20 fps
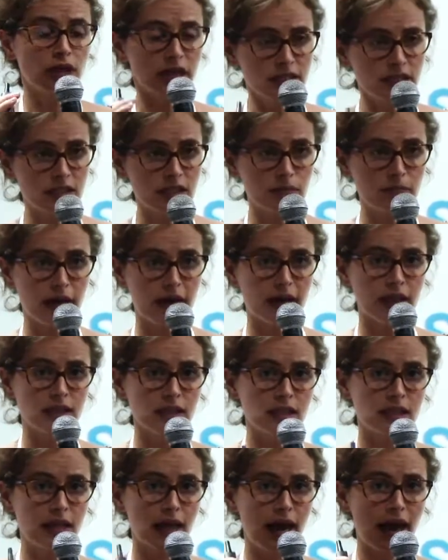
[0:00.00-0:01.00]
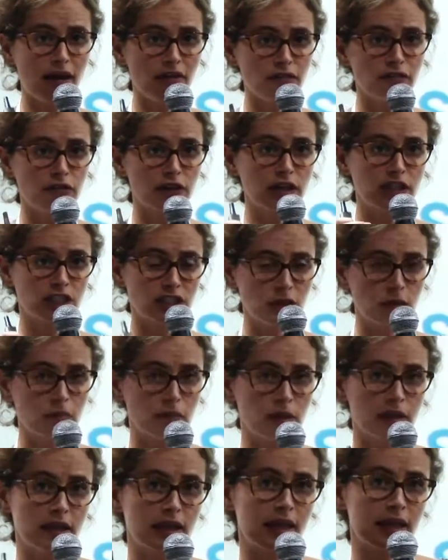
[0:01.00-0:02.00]
customize every
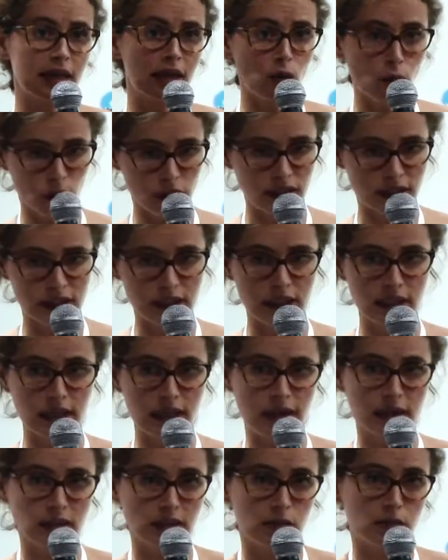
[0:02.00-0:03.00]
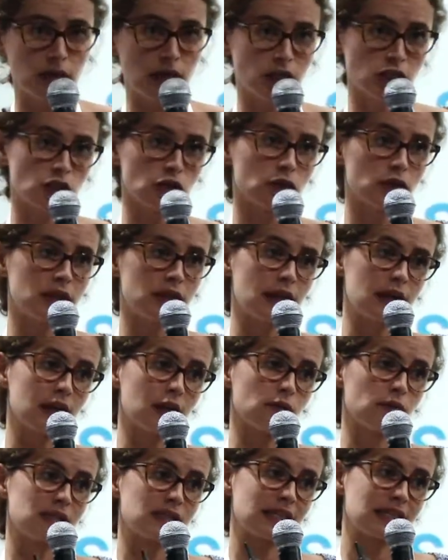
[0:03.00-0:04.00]
shipment that they wanted and to make sure that
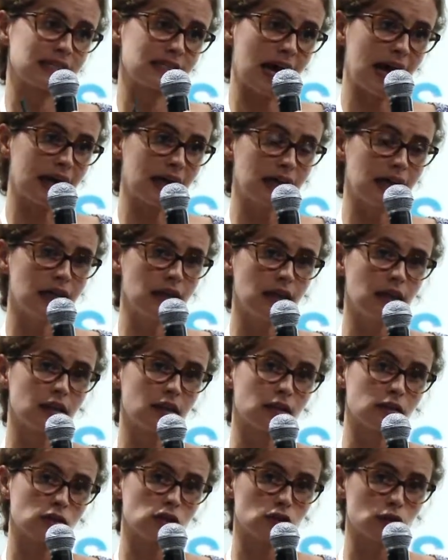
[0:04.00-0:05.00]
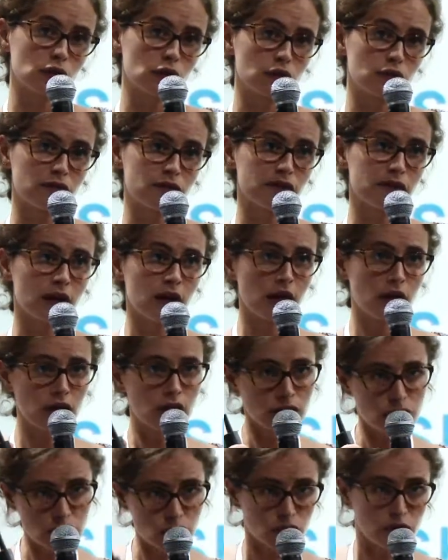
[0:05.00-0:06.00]
it was exactly the sort of
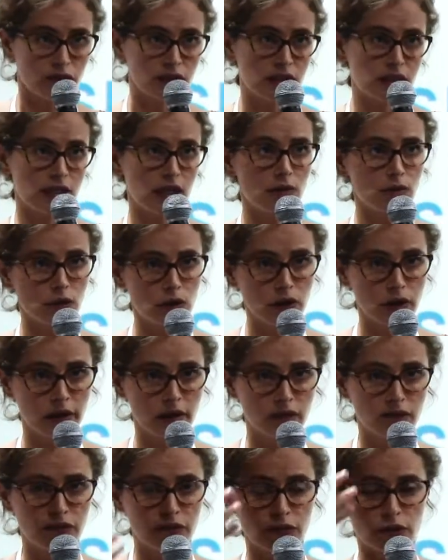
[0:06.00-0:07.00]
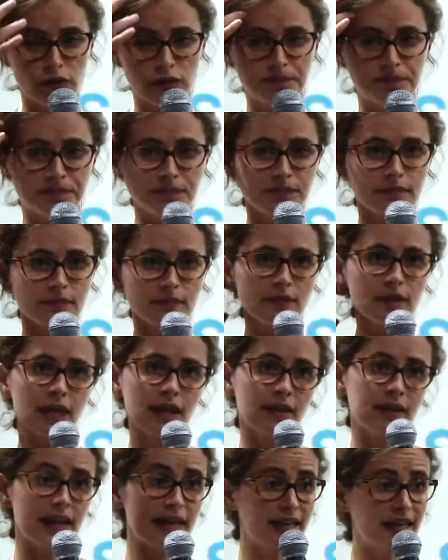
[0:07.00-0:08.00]
service they were looking for.
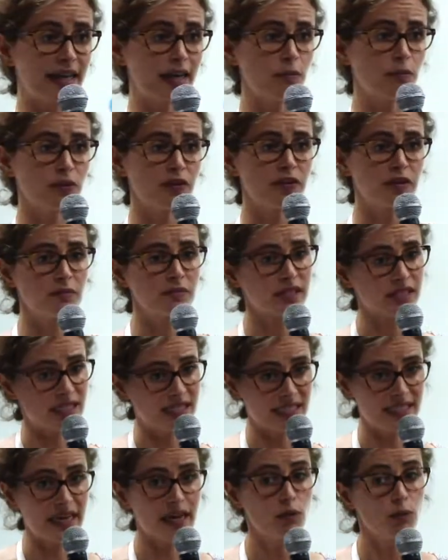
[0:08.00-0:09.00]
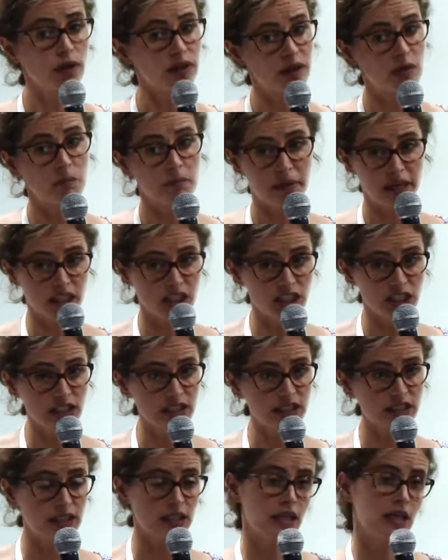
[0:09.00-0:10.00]
That enabled them to stay within
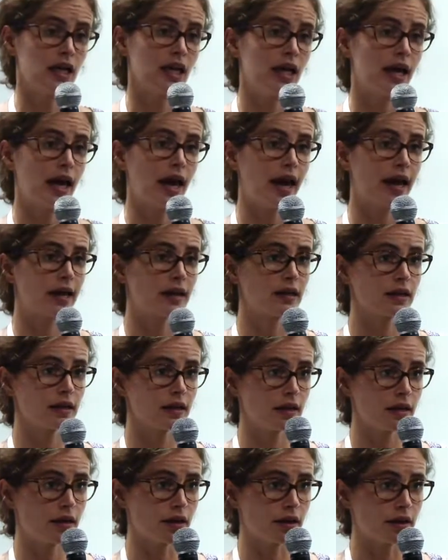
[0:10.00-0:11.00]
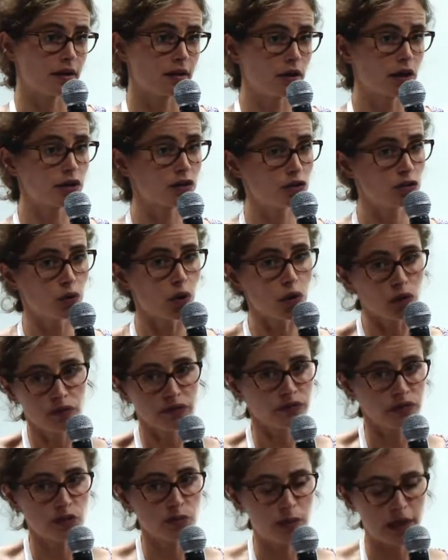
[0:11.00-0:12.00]
budget and not to
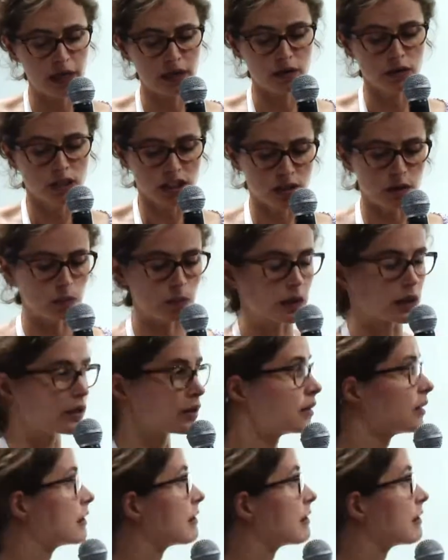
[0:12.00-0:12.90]
overspend on shipping.